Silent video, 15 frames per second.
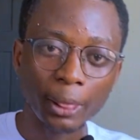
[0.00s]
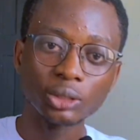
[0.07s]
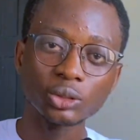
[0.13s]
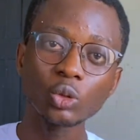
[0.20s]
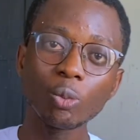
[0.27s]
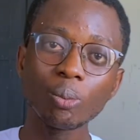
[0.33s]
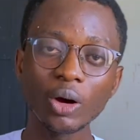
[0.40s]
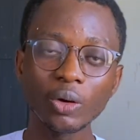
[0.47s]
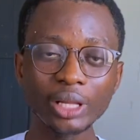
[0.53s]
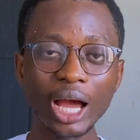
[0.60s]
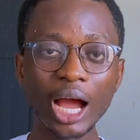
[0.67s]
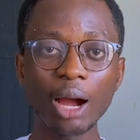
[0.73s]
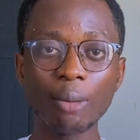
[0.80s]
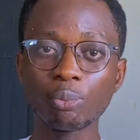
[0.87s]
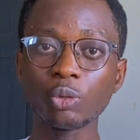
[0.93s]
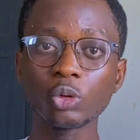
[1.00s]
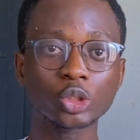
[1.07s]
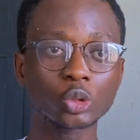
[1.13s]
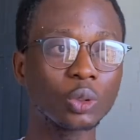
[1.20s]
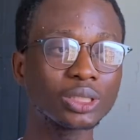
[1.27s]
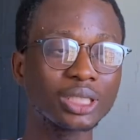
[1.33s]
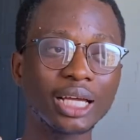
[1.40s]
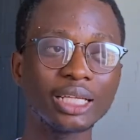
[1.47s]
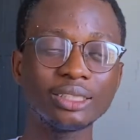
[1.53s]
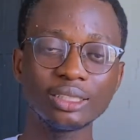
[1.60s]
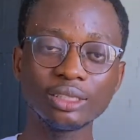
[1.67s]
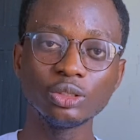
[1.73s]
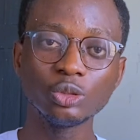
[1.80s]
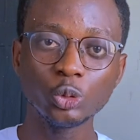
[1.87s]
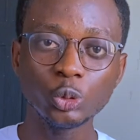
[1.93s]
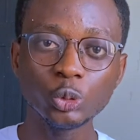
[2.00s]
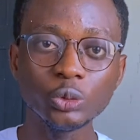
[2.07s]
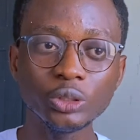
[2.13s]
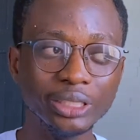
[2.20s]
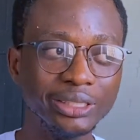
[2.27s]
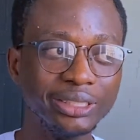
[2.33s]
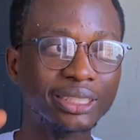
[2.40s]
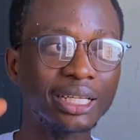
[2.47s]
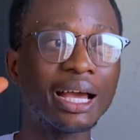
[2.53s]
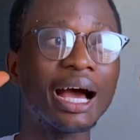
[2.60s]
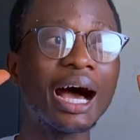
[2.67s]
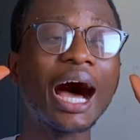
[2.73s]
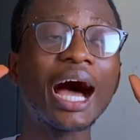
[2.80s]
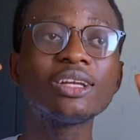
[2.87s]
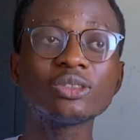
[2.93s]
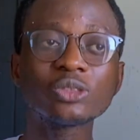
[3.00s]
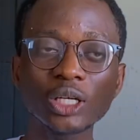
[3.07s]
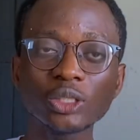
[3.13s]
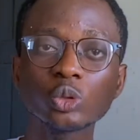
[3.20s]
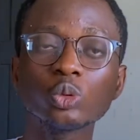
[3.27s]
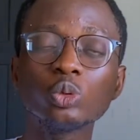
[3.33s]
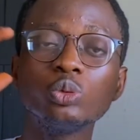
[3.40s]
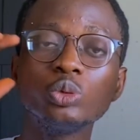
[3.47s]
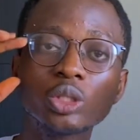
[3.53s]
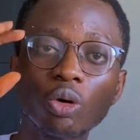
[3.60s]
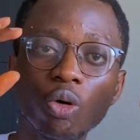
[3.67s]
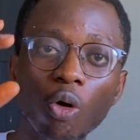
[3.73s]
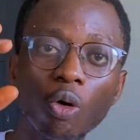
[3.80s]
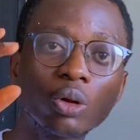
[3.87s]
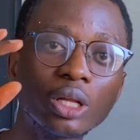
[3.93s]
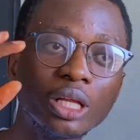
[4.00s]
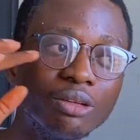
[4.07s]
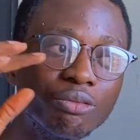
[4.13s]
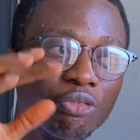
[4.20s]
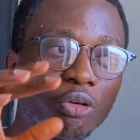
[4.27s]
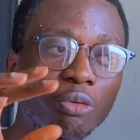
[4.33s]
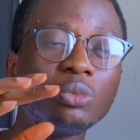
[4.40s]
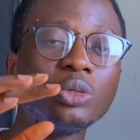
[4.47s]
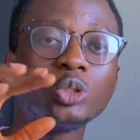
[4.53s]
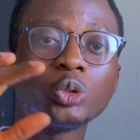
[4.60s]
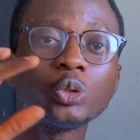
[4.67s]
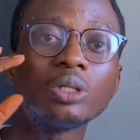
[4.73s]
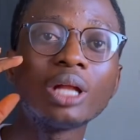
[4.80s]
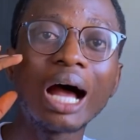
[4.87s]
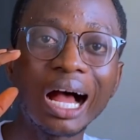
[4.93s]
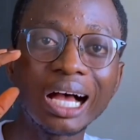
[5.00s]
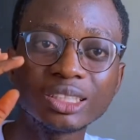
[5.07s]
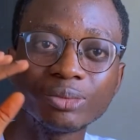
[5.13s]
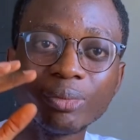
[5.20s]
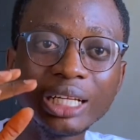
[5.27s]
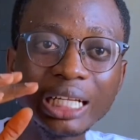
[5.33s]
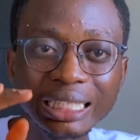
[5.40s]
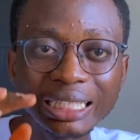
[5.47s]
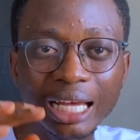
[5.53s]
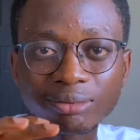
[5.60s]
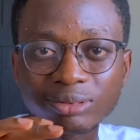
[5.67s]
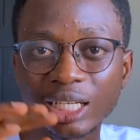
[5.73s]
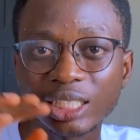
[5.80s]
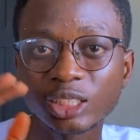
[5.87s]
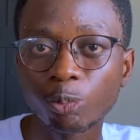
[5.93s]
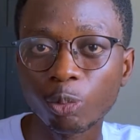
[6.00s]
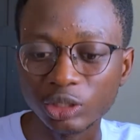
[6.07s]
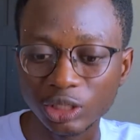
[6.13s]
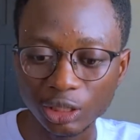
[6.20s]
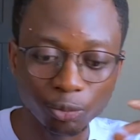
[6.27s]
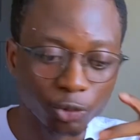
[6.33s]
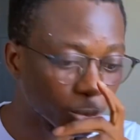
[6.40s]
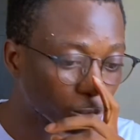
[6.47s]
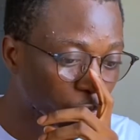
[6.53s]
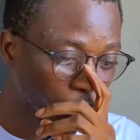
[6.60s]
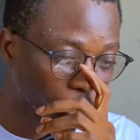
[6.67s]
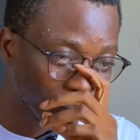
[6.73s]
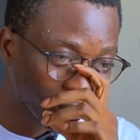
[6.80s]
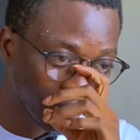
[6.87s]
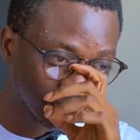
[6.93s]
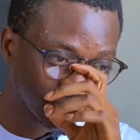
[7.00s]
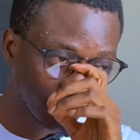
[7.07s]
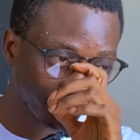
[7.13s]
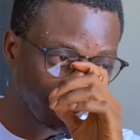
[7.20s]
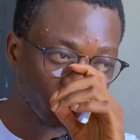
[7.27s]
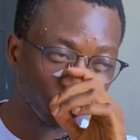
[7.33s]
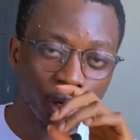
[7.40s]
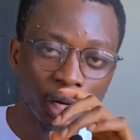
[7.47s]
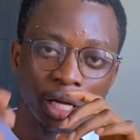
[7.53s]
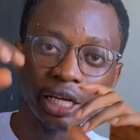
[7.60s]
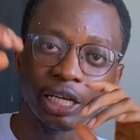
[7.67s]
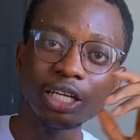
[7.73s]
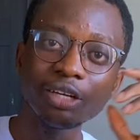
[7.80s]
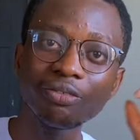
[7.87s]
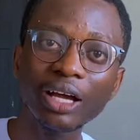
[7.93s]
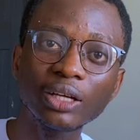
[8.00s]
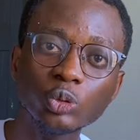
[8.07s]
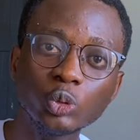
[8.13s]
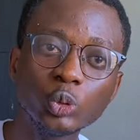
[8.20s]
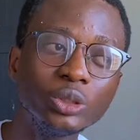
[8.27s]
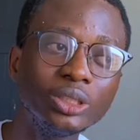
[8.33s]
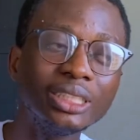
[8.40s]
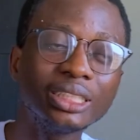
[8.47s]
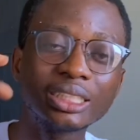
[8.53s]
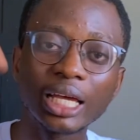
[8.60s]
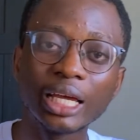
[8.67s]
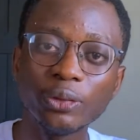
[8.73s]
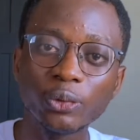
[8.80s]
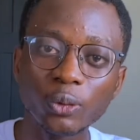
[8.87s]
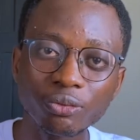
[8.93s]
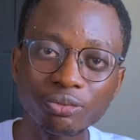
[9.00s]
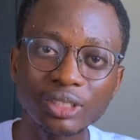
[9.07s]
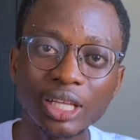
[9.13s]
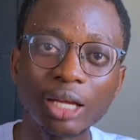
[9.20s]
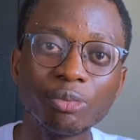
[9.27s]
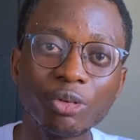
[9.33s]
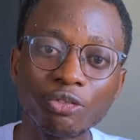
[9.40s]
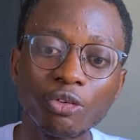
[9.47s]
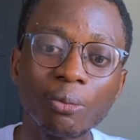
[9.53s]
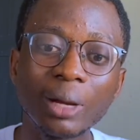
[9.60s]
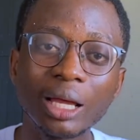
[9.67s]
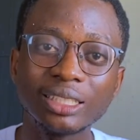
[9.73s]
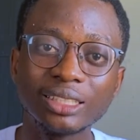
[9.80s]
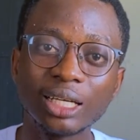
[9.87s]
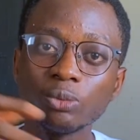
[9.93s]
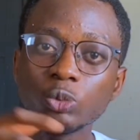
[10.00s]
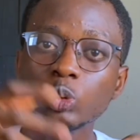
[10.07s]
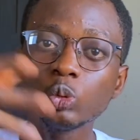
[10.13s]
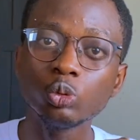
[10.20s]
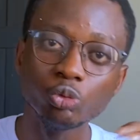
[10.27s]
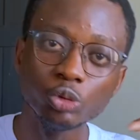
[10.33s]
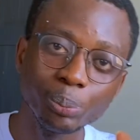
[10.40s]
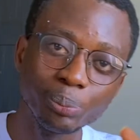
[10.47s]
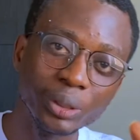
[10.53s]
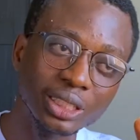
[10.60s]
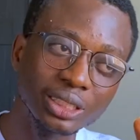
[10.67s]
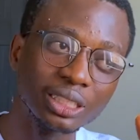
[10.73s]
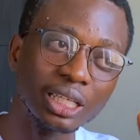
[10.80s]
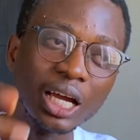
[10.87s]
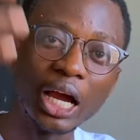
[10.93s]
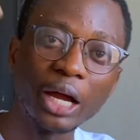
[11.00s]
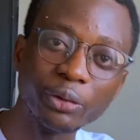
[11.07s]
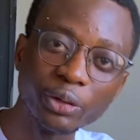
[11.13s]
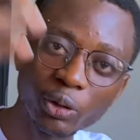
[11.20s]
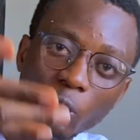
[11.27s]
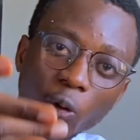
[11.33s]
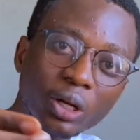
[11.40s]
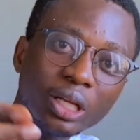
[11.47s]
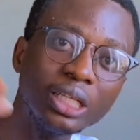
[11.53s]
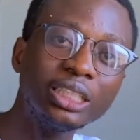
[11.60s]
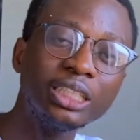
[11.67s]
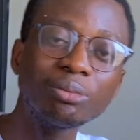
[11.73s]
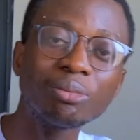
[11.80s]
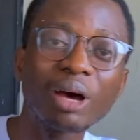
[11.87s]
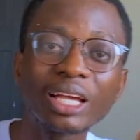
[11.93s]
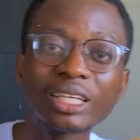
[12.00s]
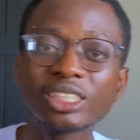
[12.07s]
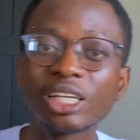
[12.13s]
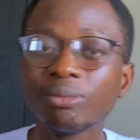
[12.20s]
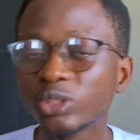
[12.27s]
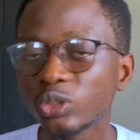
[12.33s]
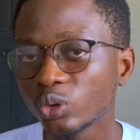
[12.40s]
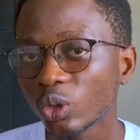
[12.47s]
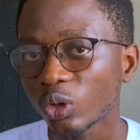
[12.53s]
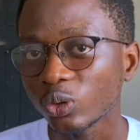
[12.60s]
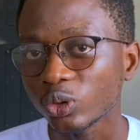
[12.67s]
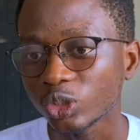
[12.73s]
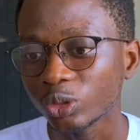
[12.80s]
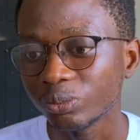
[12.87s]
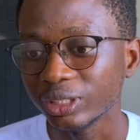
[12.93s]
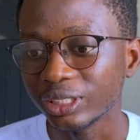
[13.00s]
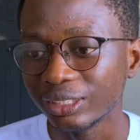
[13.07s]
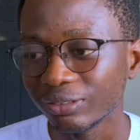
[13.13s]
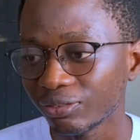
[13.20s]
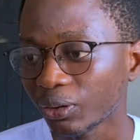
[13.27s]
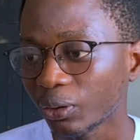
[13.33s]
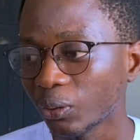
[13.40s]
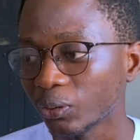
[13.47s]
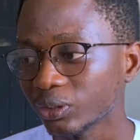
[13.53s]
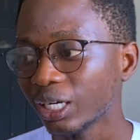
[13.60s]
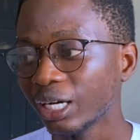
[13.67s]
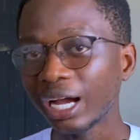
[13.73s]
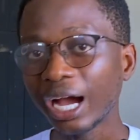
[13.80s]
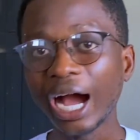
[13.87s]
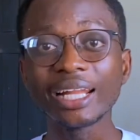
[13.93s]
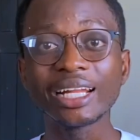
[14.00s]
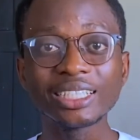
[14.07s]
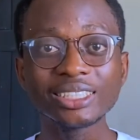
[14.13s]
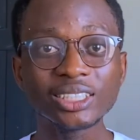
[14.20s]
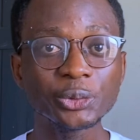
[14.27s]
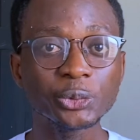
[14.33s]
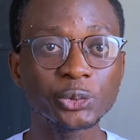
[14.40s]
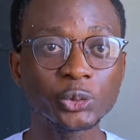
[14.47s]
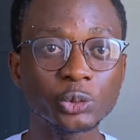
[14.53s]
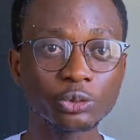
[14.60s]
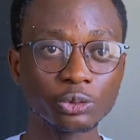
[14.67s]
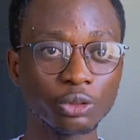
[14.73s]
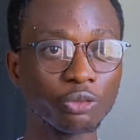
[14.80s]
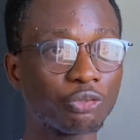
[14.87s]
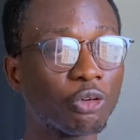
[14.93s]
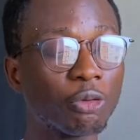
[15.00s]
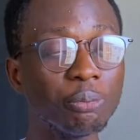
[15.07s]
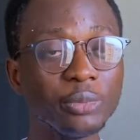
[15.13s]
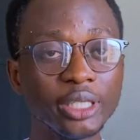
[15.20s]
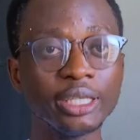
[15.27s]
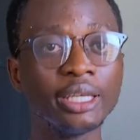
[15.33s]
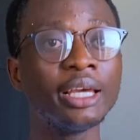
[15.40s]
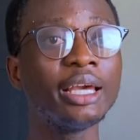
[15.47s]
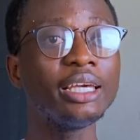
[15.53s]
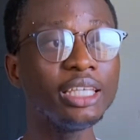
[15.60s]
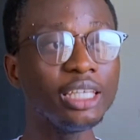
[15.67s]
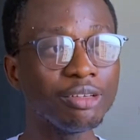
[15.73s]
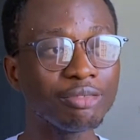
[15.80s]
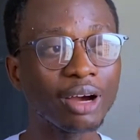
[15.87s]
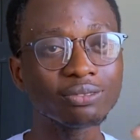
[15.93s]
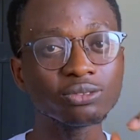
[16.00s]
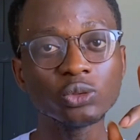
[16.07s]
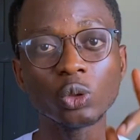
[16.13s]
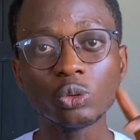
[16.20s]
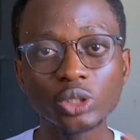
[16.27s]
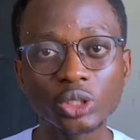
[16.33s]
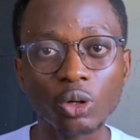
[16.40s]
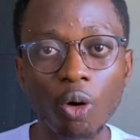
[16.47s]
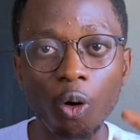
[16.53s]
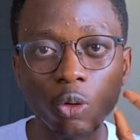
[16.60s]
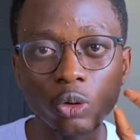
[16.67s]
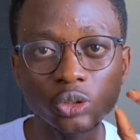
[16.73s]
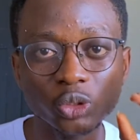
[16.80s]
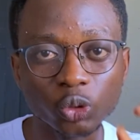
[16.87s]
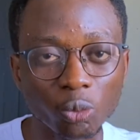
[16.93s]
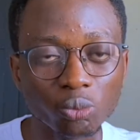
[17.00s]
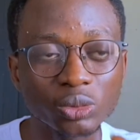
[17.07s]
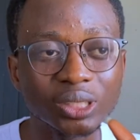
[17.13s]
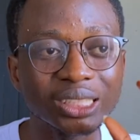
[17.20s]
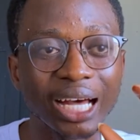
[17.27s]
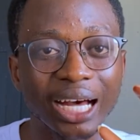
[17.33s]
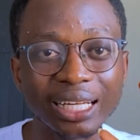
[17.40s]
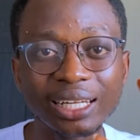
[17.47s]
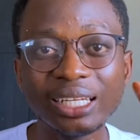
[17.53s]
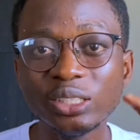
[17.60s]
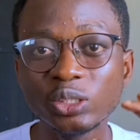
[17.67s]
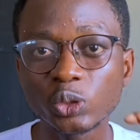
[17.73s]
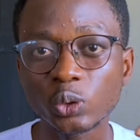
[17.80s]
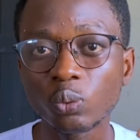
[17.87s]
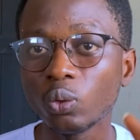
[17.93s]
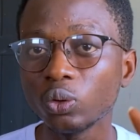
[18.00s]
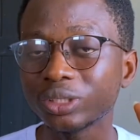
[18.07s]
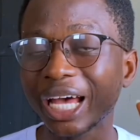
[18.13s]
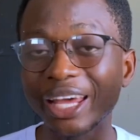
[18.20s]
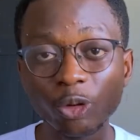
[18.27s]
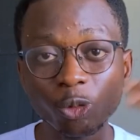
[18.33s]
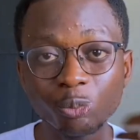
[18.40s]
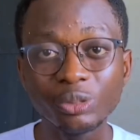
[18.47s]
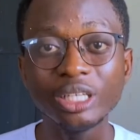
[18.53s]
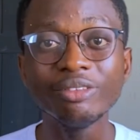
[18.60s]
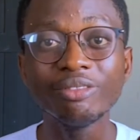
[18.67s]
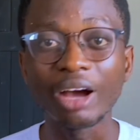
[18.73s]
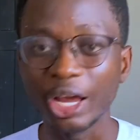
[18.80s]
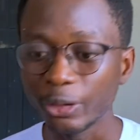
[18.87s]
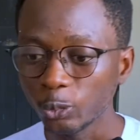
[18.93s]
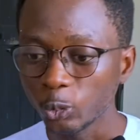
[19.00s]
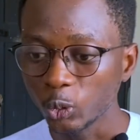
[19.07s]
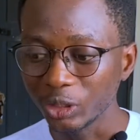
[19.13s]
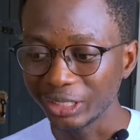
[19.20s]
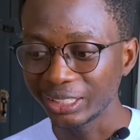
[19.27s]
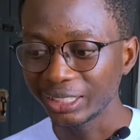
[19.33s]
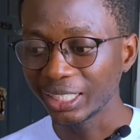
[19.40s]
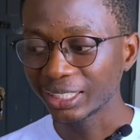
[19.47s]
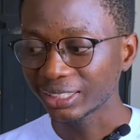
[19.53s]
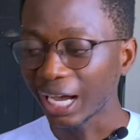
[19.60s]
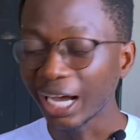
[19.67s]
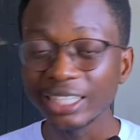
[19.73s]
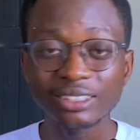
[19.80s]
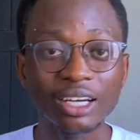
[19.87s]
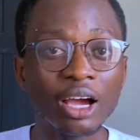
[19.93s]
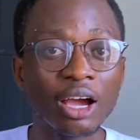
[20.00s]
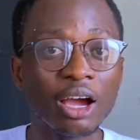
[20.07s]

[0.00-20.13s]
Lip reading: So my own approach, what I do is I try to recall information as many times as possible before my exam. I know if I do this enough time before my exam, to repeat recalling in my exam is not going to be difficult. And as a rule, for me, if I've not recalled something at least once, I don't believe I know it yet. And